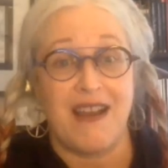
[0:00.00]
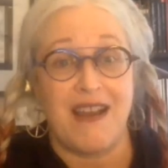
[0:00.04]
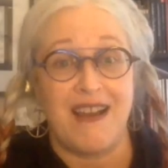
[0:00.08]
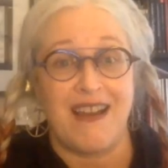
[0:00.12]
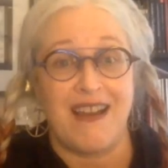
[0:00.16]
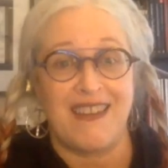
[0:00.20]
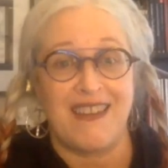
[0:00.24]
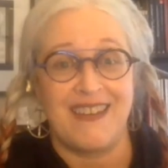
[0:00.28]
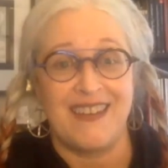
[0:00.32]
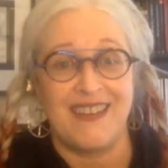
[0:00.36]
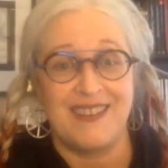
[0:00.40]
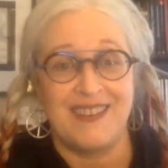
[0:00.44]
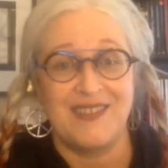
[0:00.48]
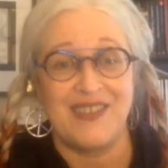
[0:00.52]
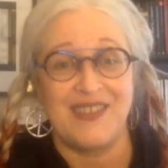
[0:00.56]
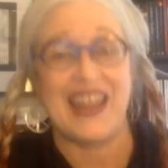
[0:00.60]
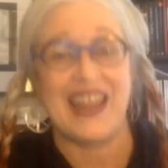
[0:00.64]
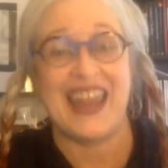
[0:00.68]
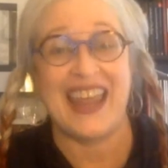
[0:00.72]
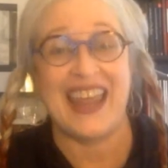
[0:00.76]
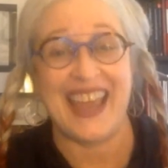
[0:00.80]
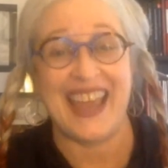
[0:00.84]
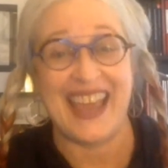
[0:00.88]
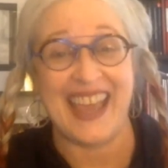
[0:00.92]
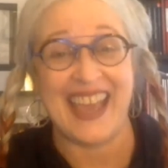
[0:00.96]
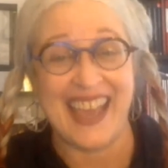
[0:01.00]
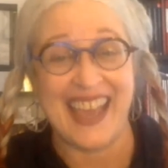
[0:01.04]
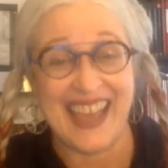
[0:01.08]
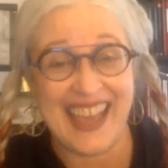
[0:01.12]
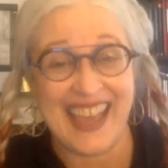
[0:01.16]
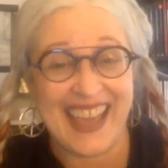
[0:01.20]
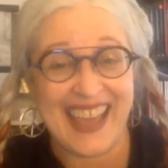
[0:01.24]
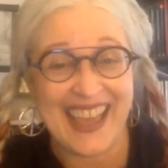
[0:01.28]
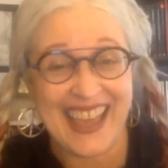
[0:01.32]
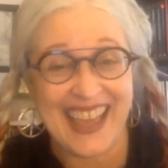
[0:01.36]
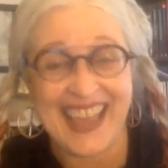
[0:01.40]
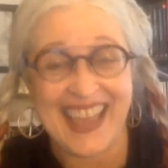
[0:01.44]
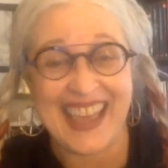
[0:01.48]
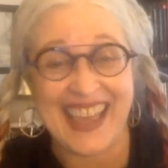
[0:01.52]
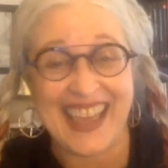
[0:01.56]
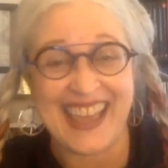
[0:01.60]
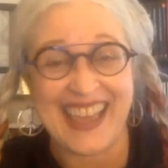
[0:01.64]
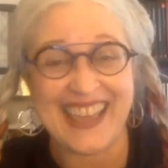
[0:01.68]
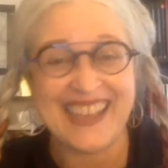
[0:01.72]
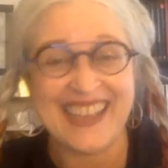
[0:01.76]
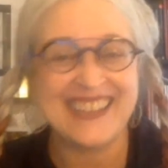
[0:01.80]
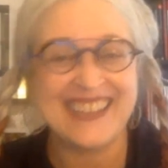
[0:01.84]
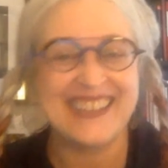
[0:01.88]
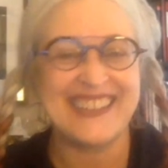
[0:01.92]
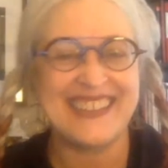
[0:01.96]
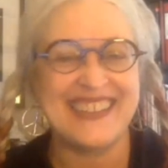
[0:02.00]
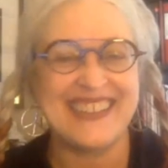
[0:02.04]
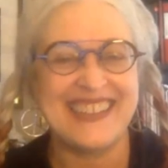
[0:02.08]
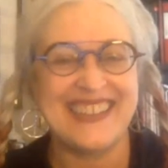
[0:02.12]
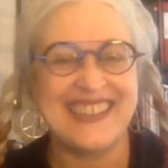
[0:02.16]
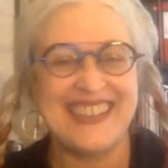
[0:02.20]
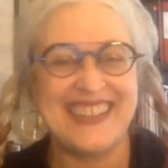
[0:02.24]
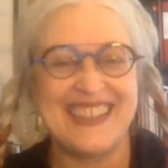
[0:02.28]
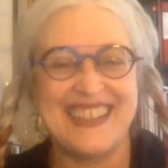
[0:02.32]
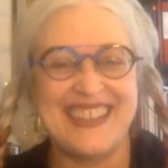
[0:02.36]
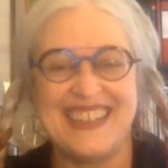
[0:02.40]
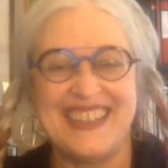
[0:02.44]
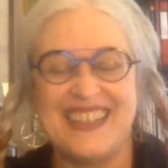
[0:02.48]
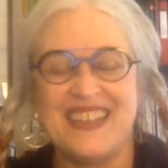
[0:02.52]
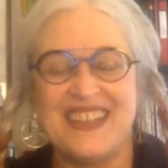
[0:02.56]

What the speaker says: That's what appeals to me about comedy and